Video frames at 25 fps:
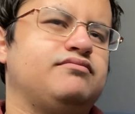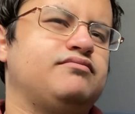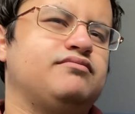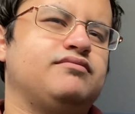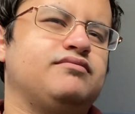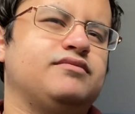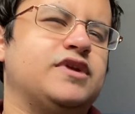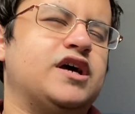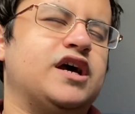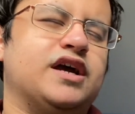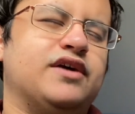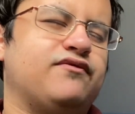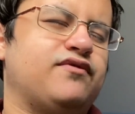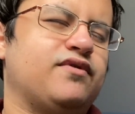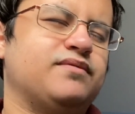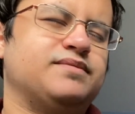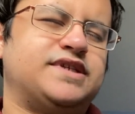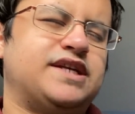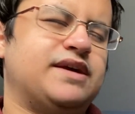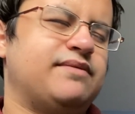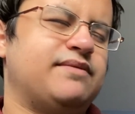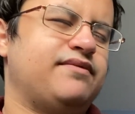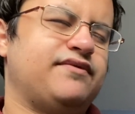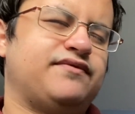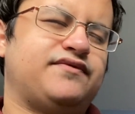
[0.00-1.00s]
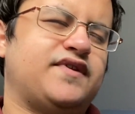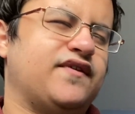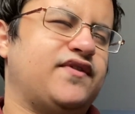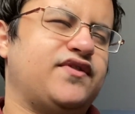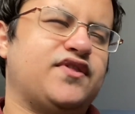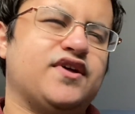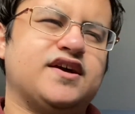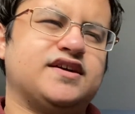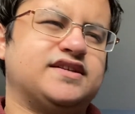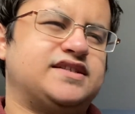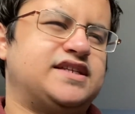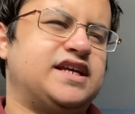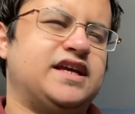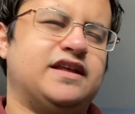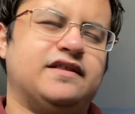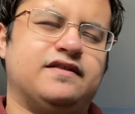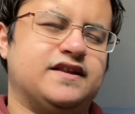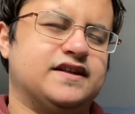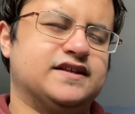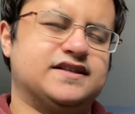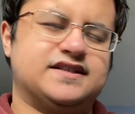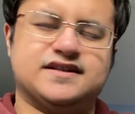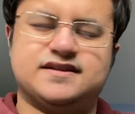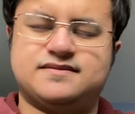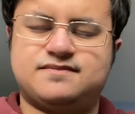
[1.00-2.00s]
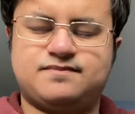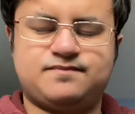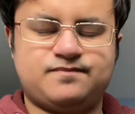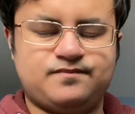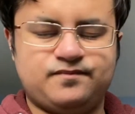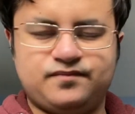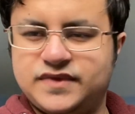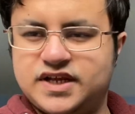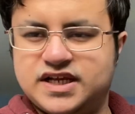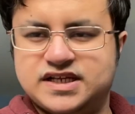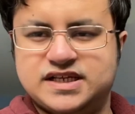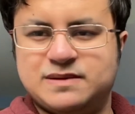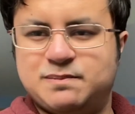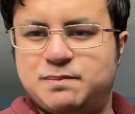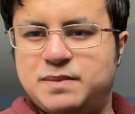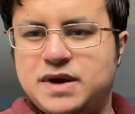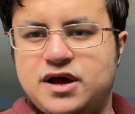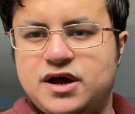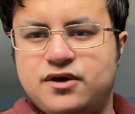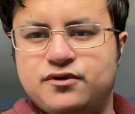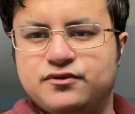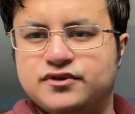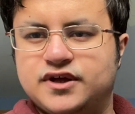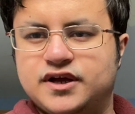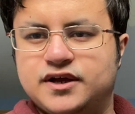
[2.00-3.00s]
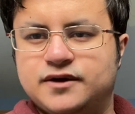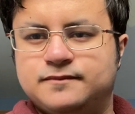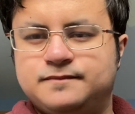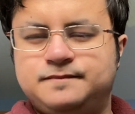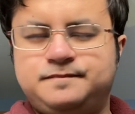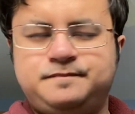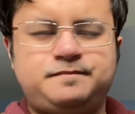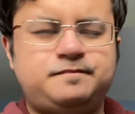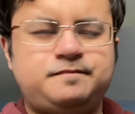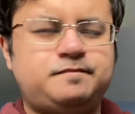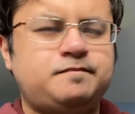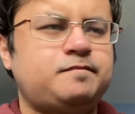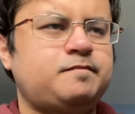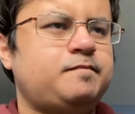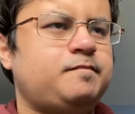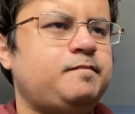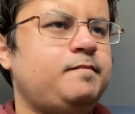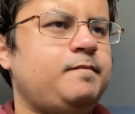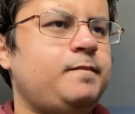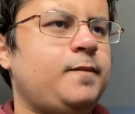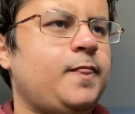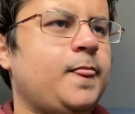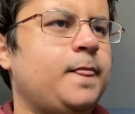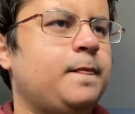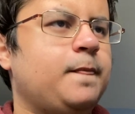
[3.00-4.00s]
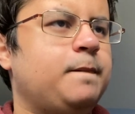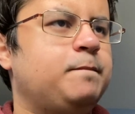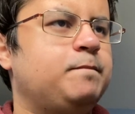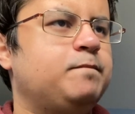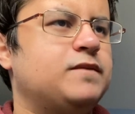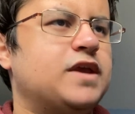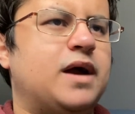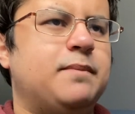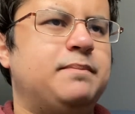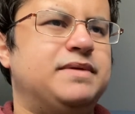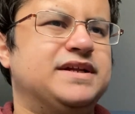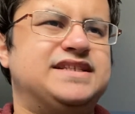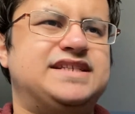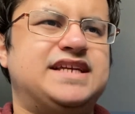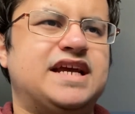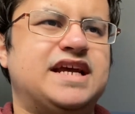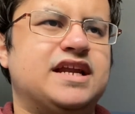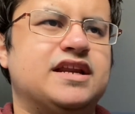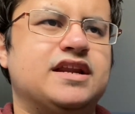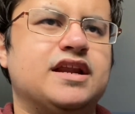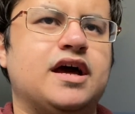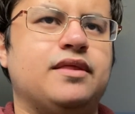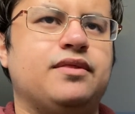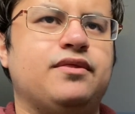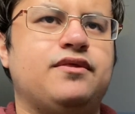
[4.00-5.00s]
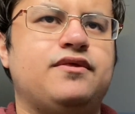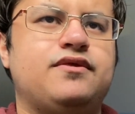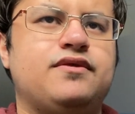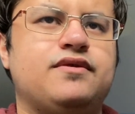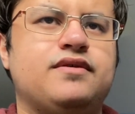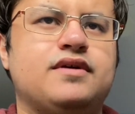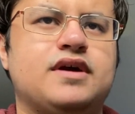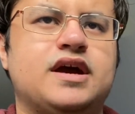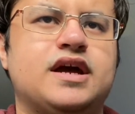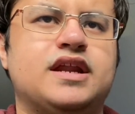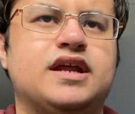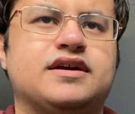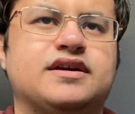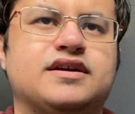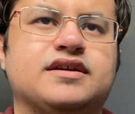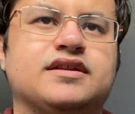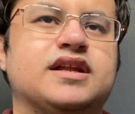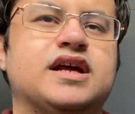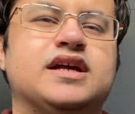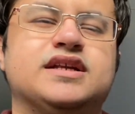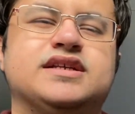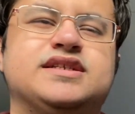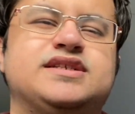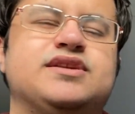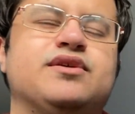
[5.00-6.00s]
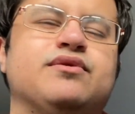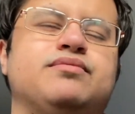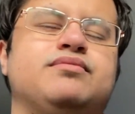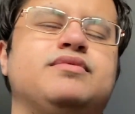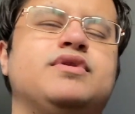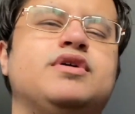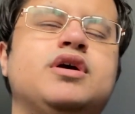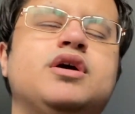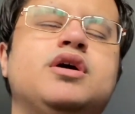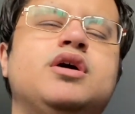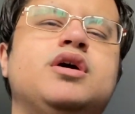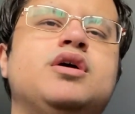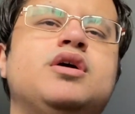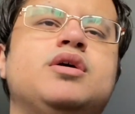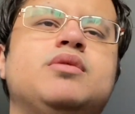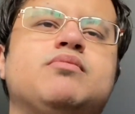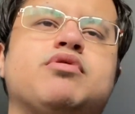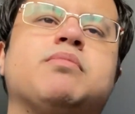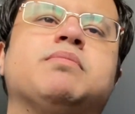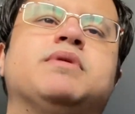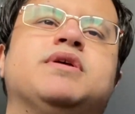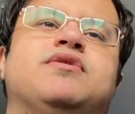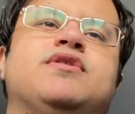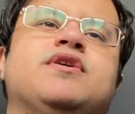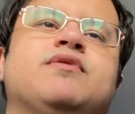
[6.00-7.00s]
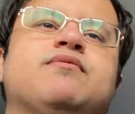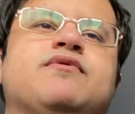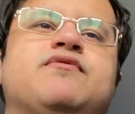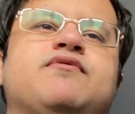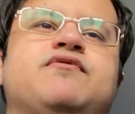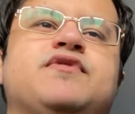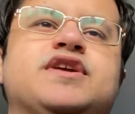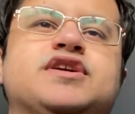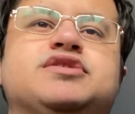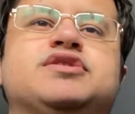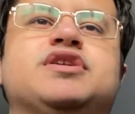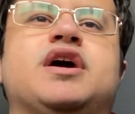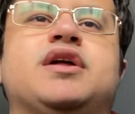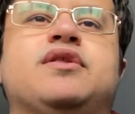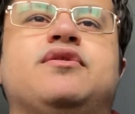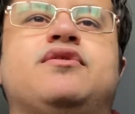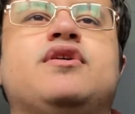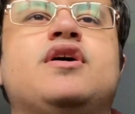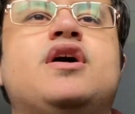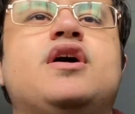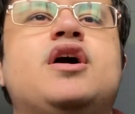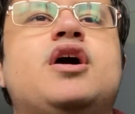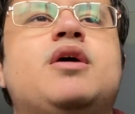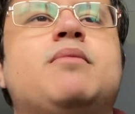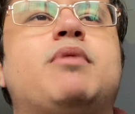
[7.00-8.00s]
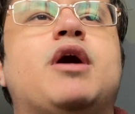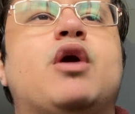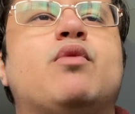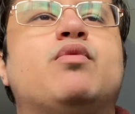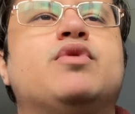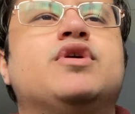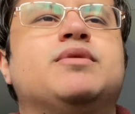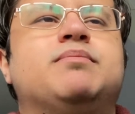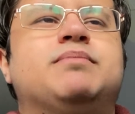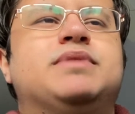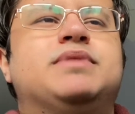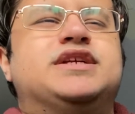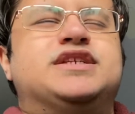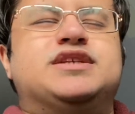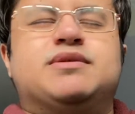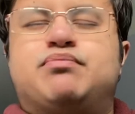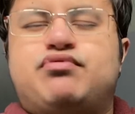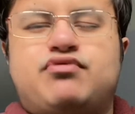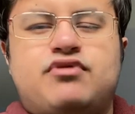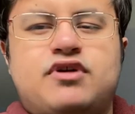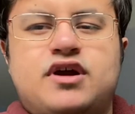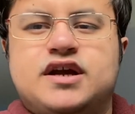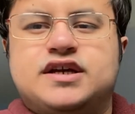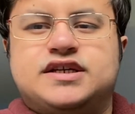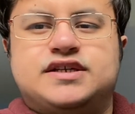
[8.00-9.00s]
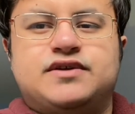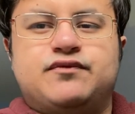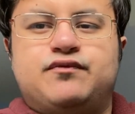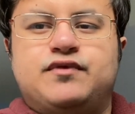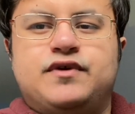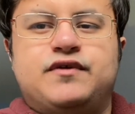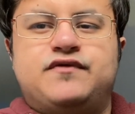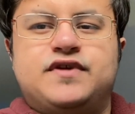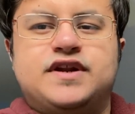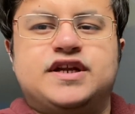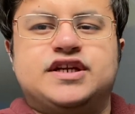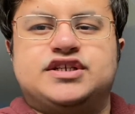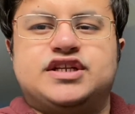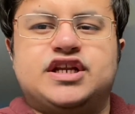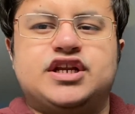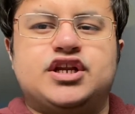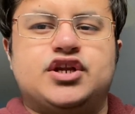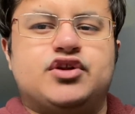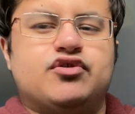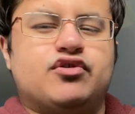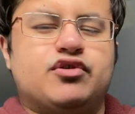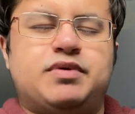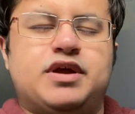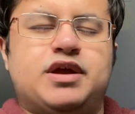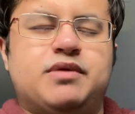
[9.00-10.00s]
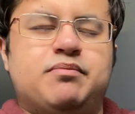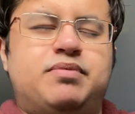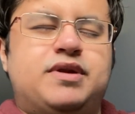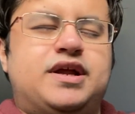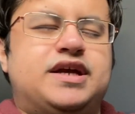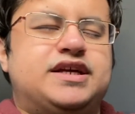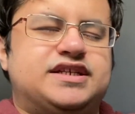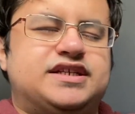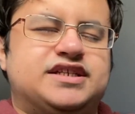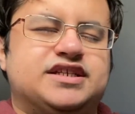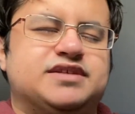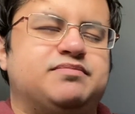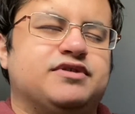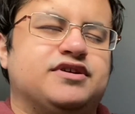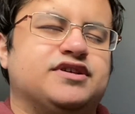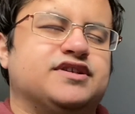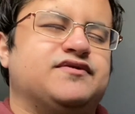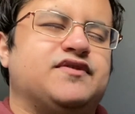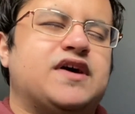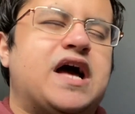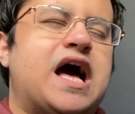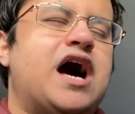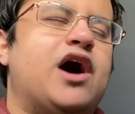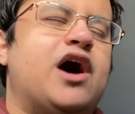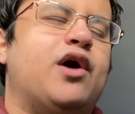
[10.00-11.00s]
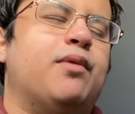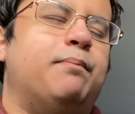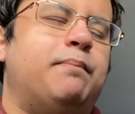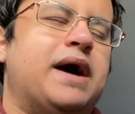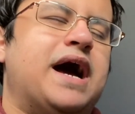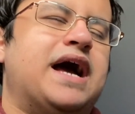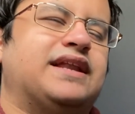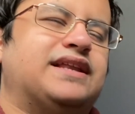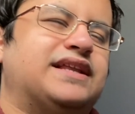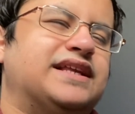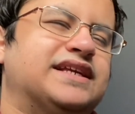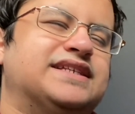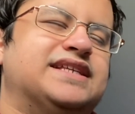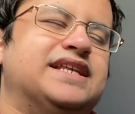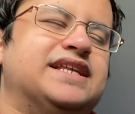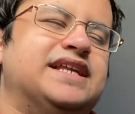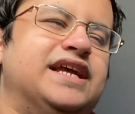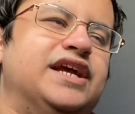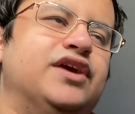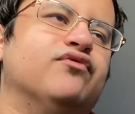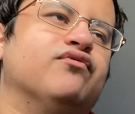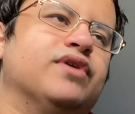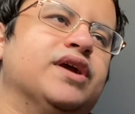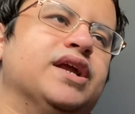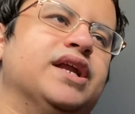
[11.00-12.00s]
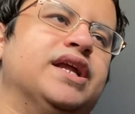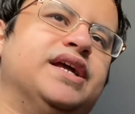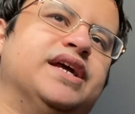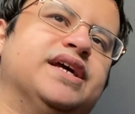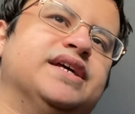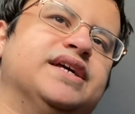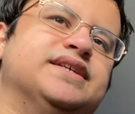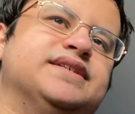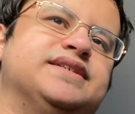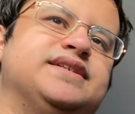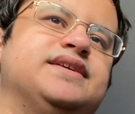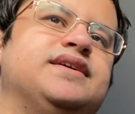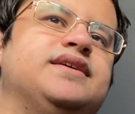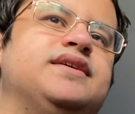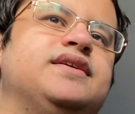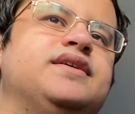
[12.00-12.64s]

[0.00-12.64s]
Like, from 7th to 13th, there's a battle there. I've been saying 9th, and I'd still probably think we finished 9th, but I wouldn't be surprised if we finished in European places because of how bad this league really is.